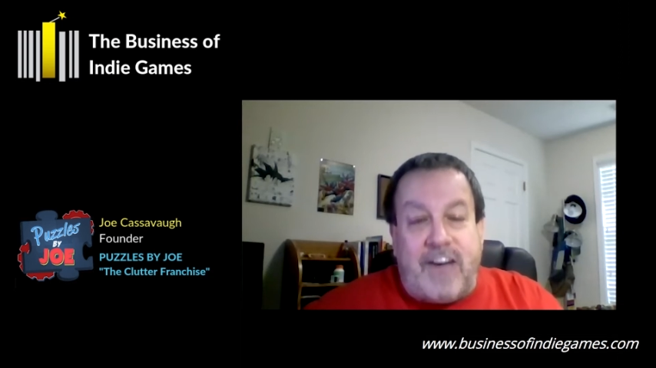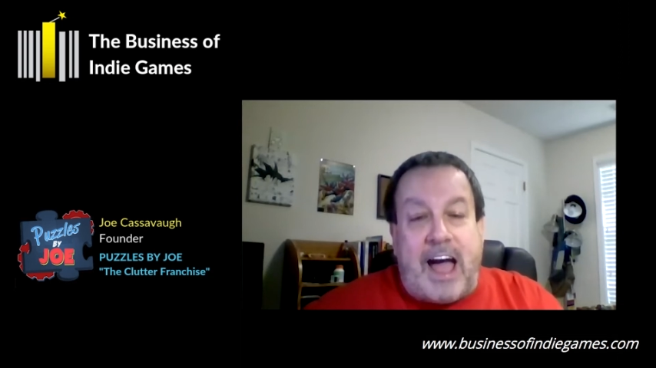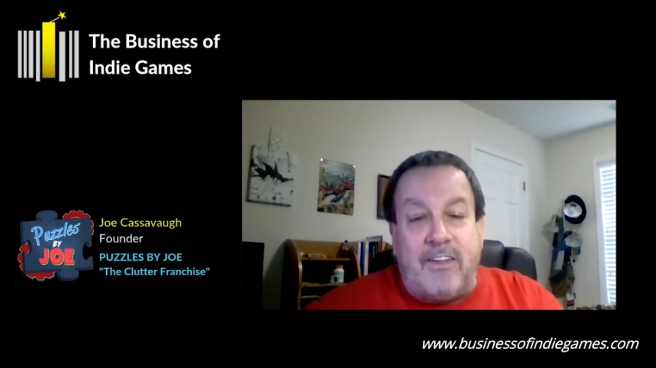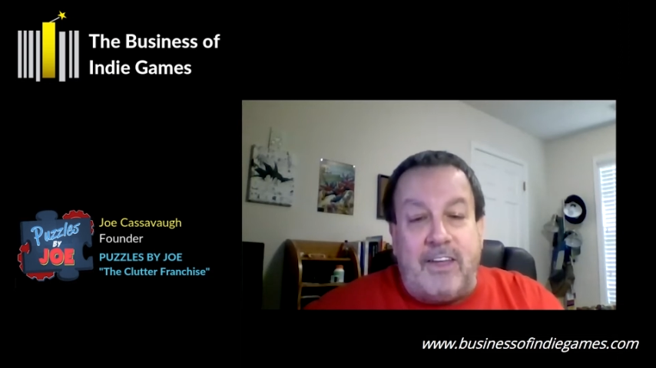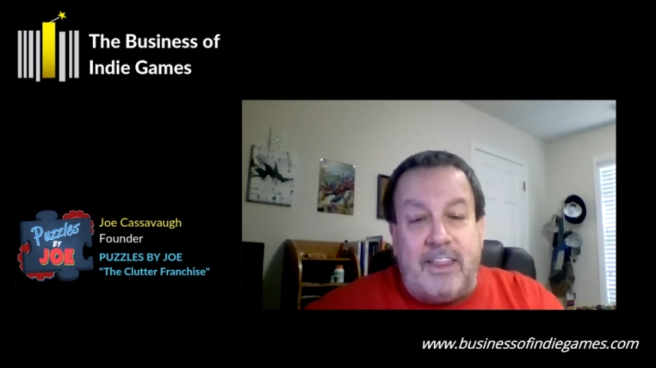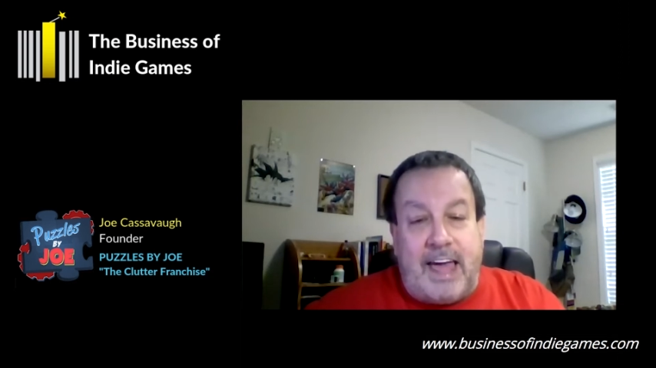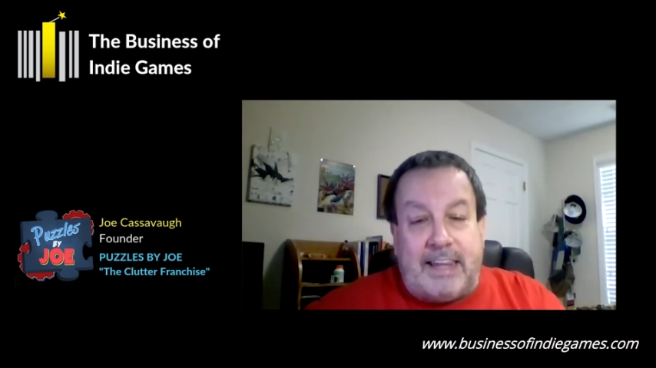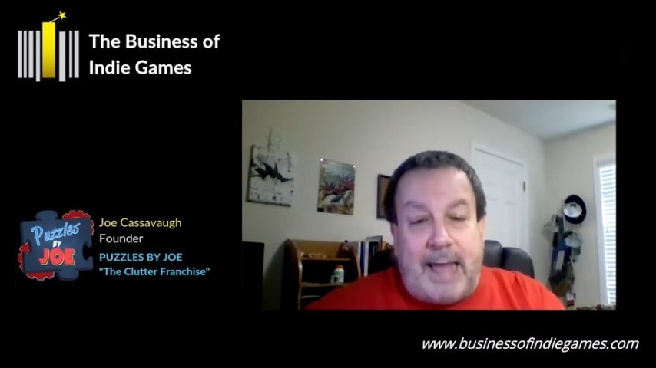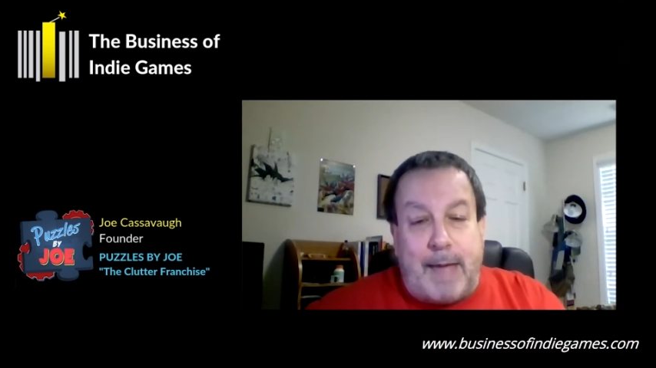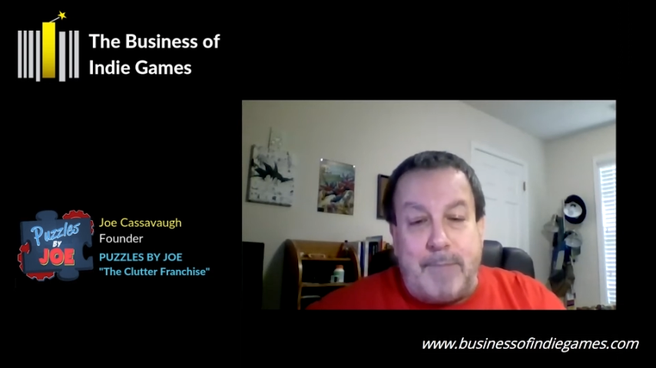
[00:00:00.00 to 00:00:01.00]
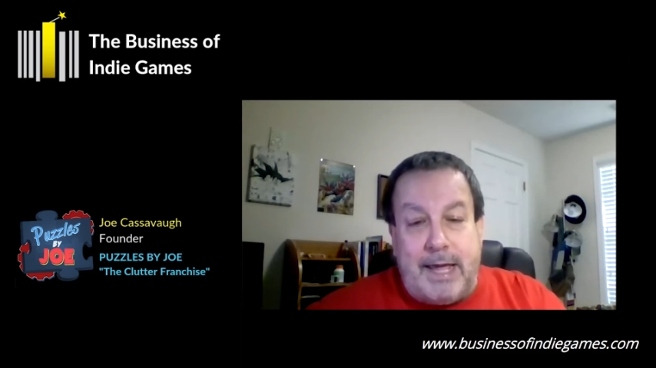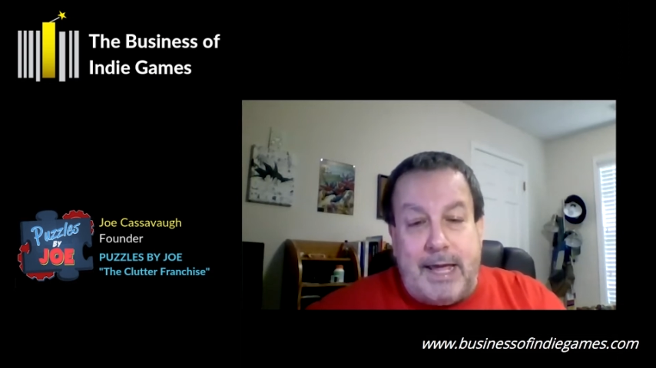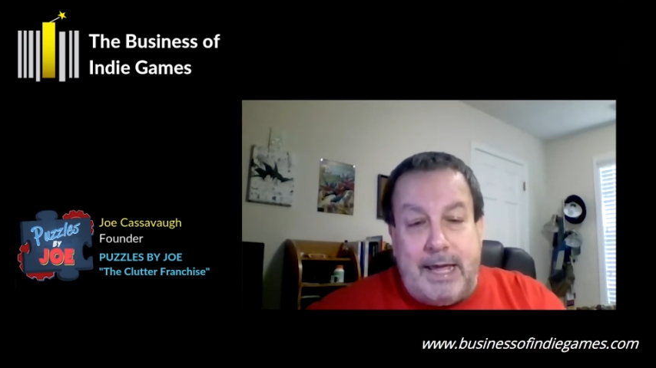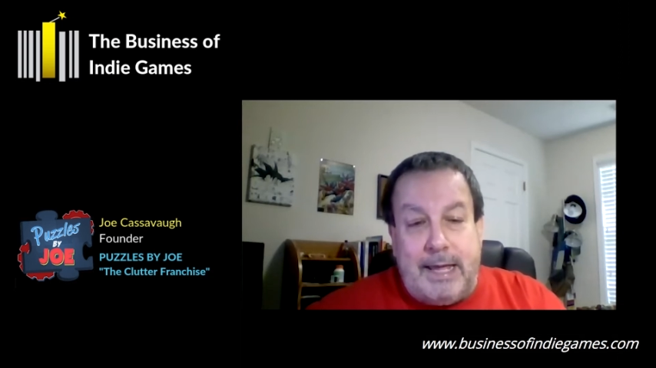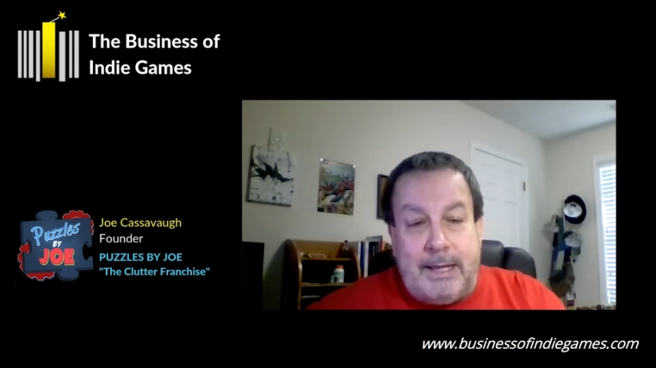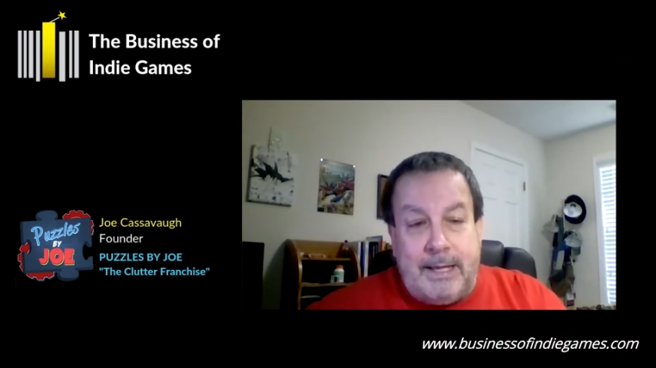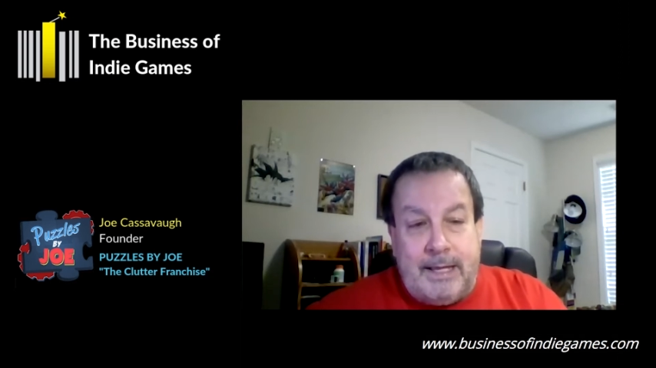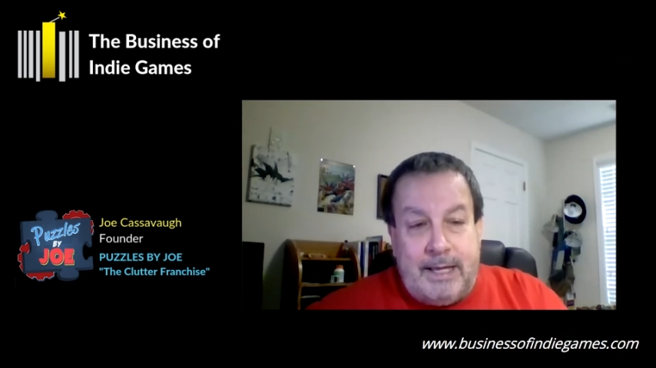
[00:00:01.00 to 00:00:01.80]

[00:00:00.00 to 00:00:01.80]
Finally, they let me